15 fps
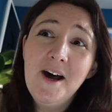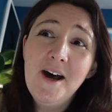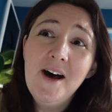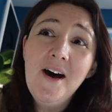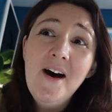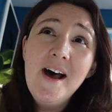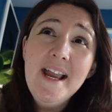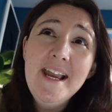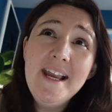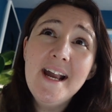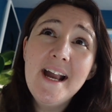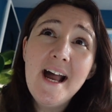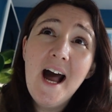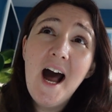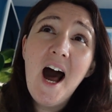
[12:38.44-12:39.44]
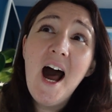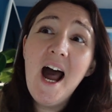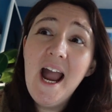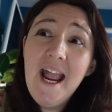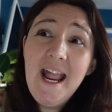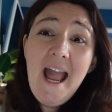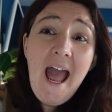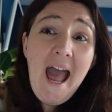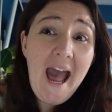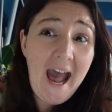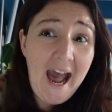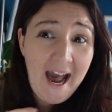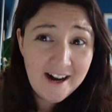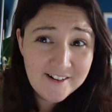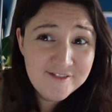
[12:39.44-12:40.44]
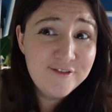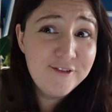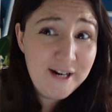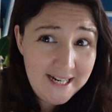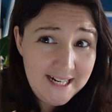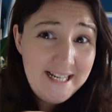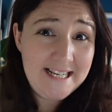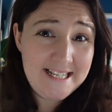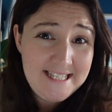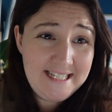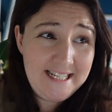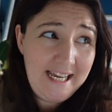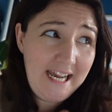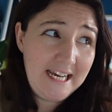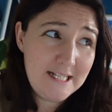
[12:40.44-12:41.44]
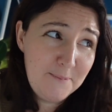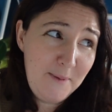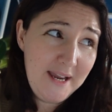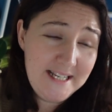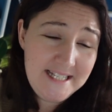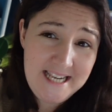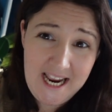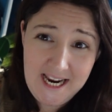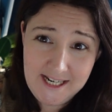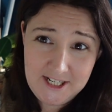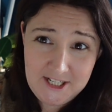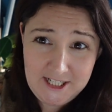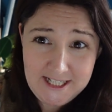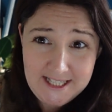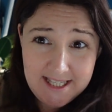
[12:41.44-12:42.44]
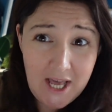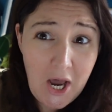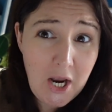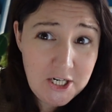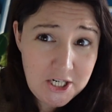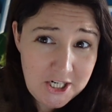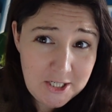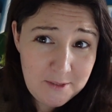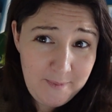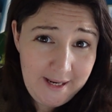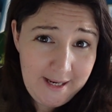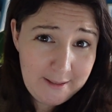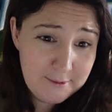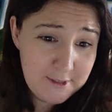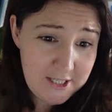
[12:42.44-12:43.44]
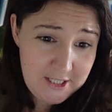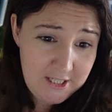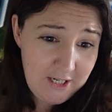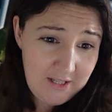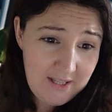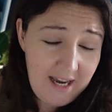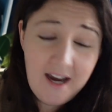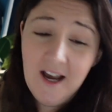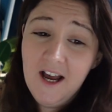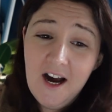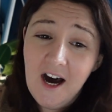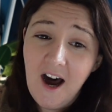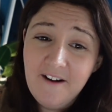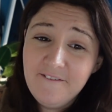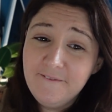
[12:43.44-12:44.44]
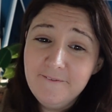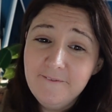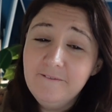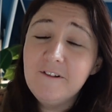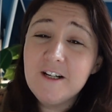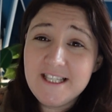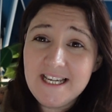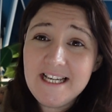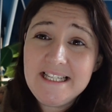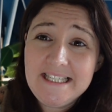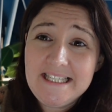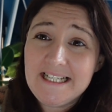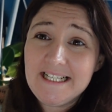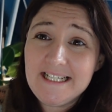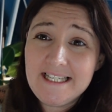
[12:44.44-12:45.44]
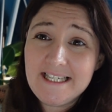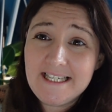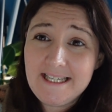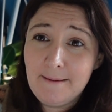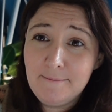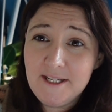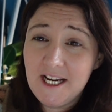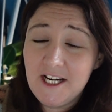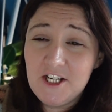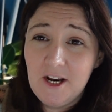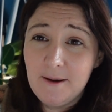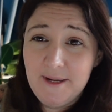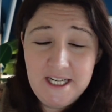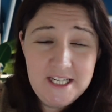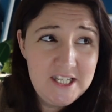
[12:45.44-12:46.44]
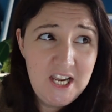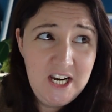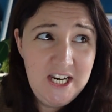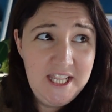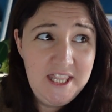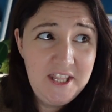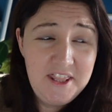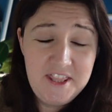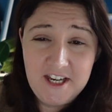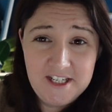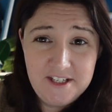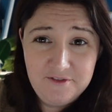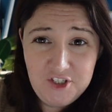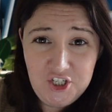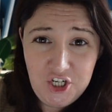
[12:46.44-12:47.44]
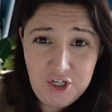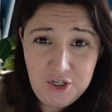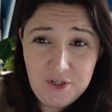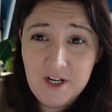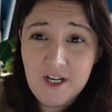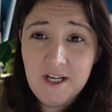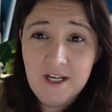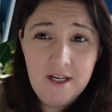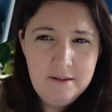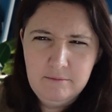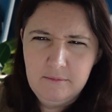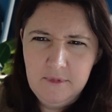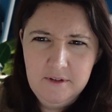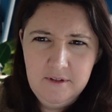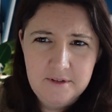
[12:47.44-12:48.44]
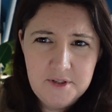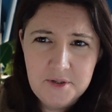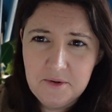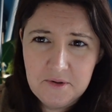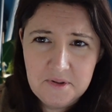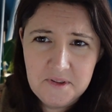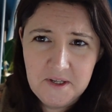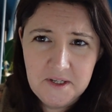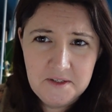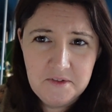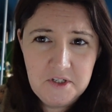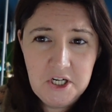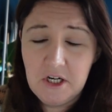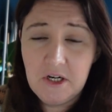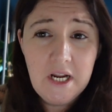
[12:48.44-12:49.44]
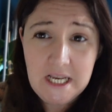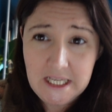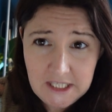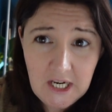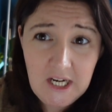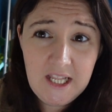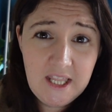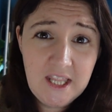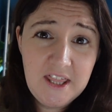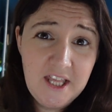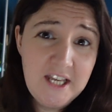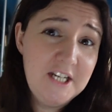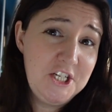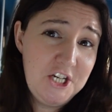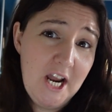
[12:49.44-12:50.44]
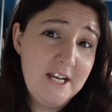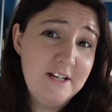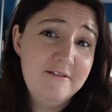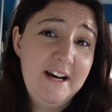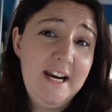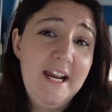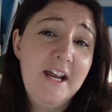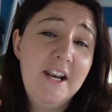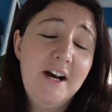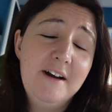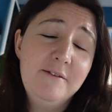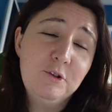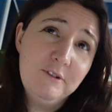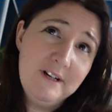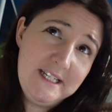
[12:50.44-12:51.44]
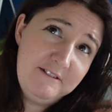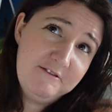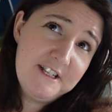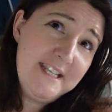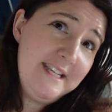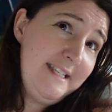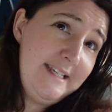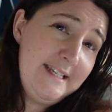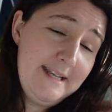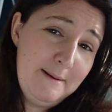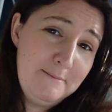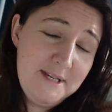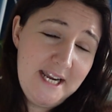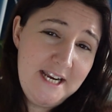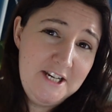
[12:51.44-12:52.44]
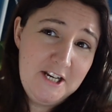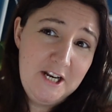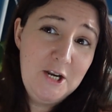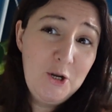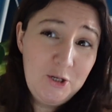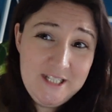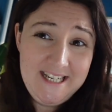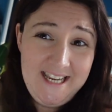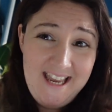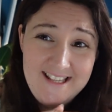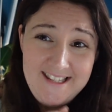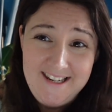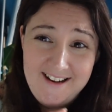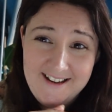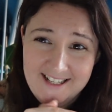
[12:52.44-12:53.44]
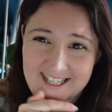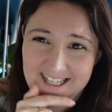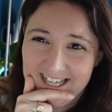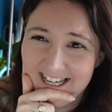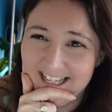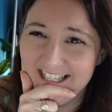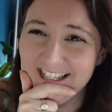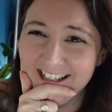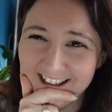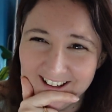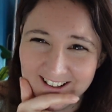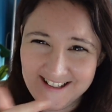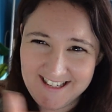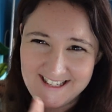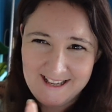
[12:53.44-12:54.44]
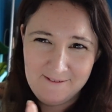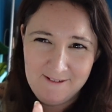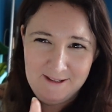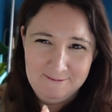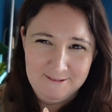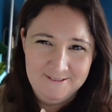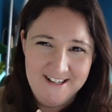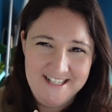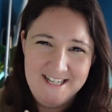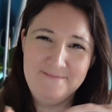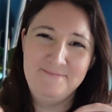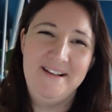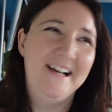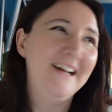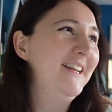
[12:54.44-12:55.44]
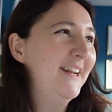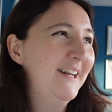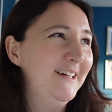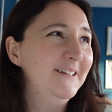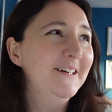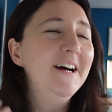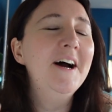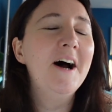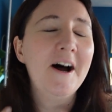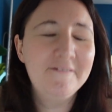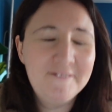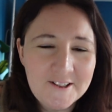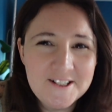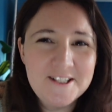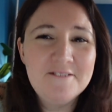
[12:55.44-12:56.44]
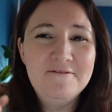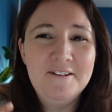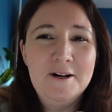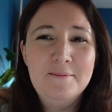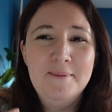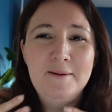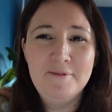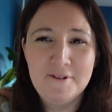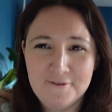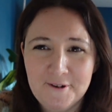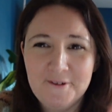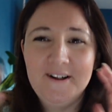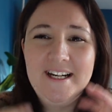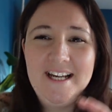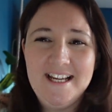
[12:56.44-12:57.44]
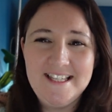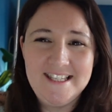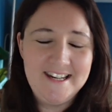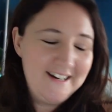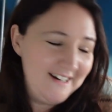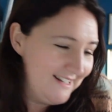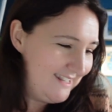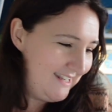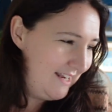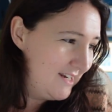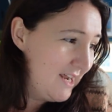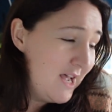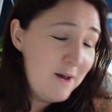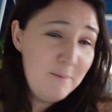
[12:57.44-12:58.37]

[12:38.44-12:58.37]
I have realistic expectations that I should be able to do that. I've resisted temptation. I mean, it's only the 3rd of June. No, it's not the 3rd of June. It's only the 3rd of January, and I've already resisted temptation not to get started on some of them already. I've been like, no, I've got to film it before I get started.